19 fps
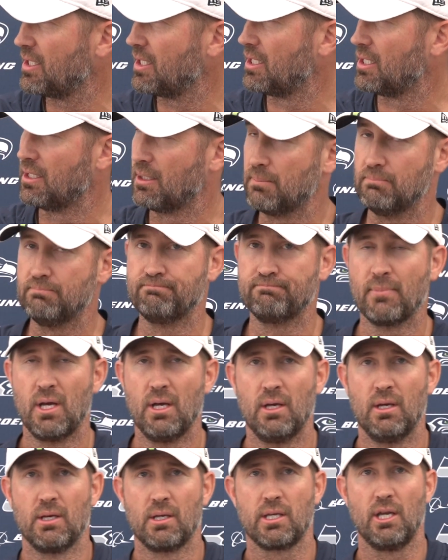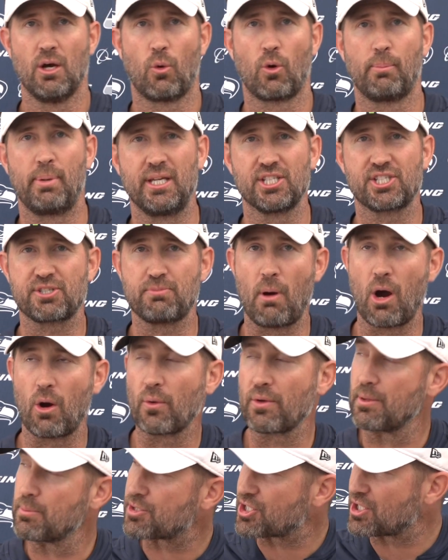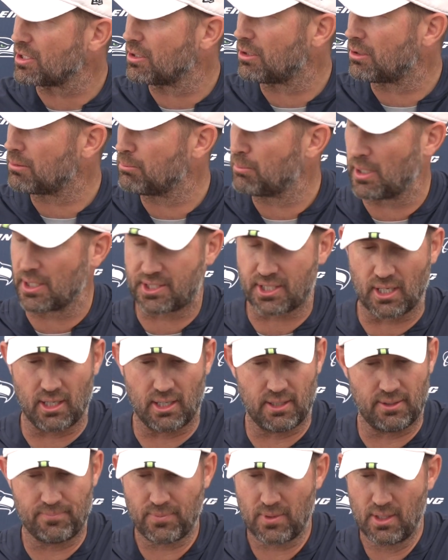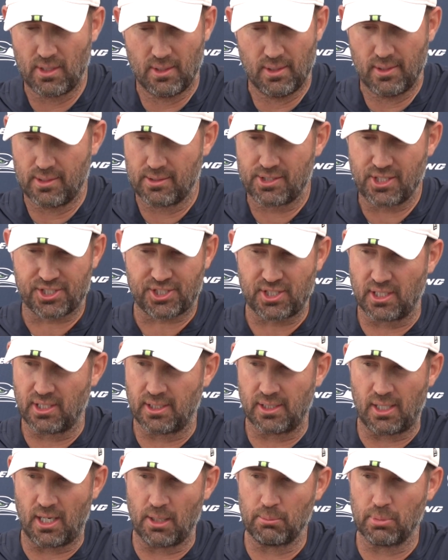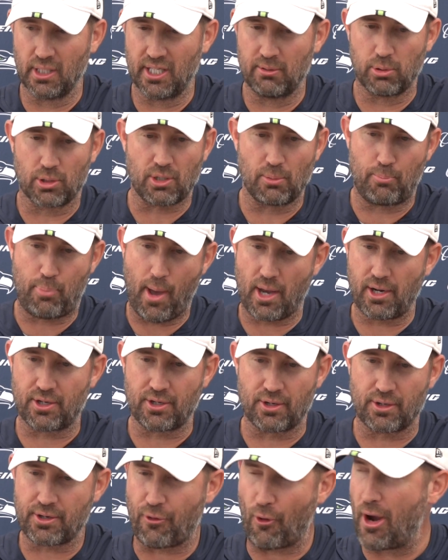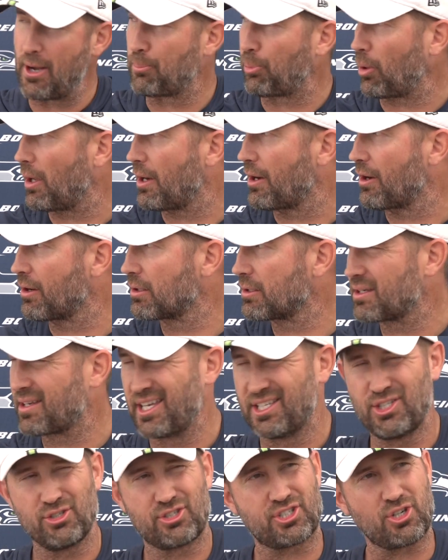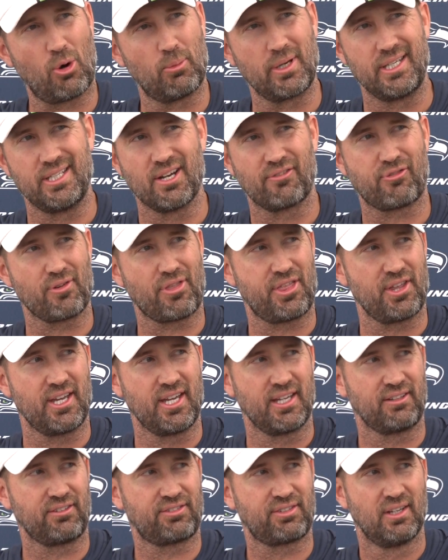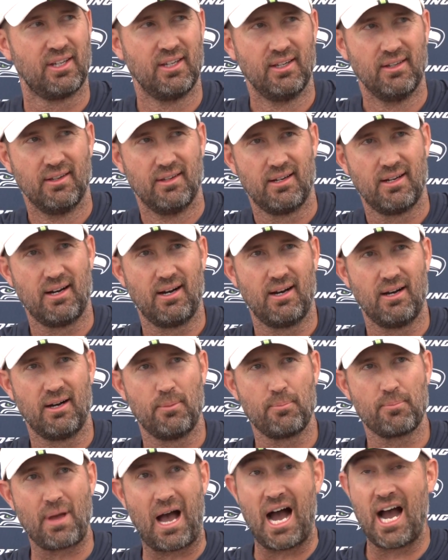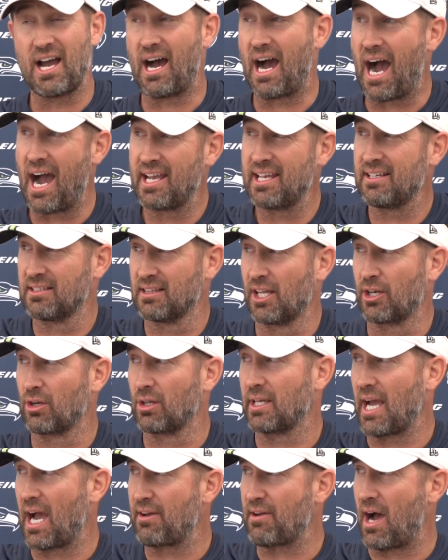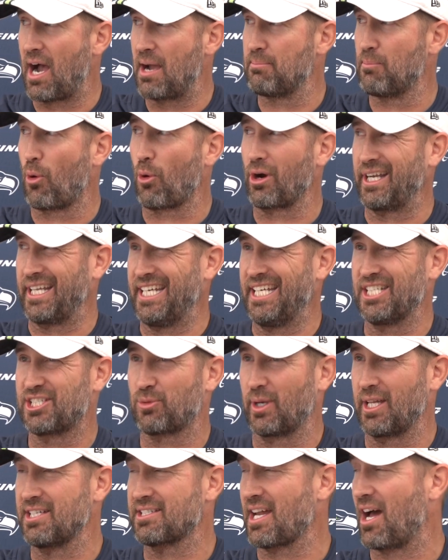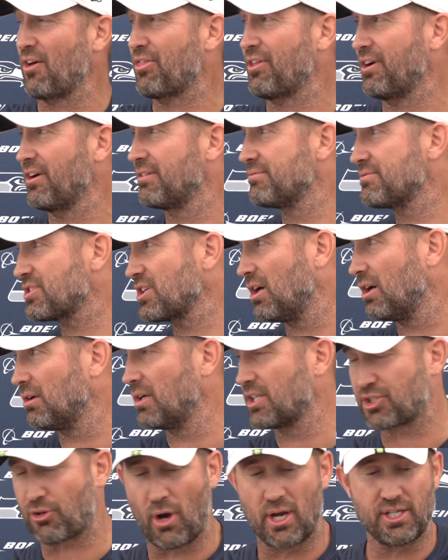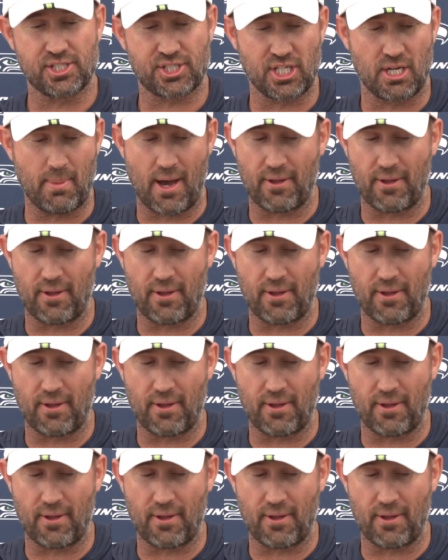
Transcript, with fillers: You know, we're being smart with him still, but just an unbelievable competitor, great player, can do so many different things. I'm more at ease when he's out there, so it's great to see him